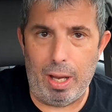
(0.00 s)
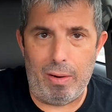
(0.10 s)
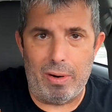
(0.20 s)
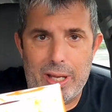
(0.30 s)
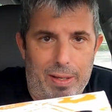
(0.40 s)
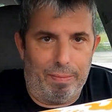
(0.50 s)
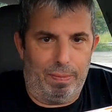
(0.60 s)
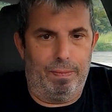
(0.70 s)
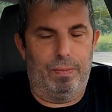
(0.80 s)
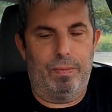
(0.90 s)
All right,
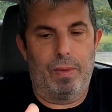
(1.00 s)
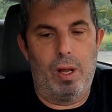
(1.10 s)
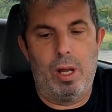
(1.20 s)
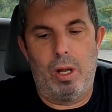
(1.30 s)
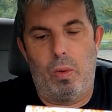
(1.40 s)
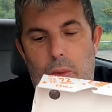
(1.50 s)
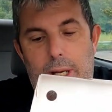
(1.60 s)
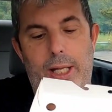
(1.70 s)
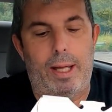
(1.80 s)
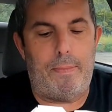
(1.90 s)
we
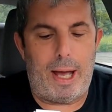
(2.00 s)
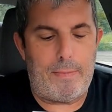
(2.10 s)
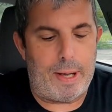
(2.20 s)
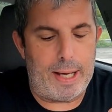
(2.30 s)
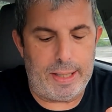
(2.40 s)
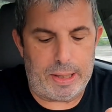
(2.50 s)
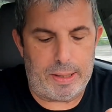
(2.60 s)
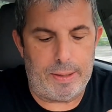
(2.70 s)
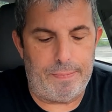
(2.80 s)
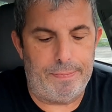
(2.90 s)
got the Popeyes.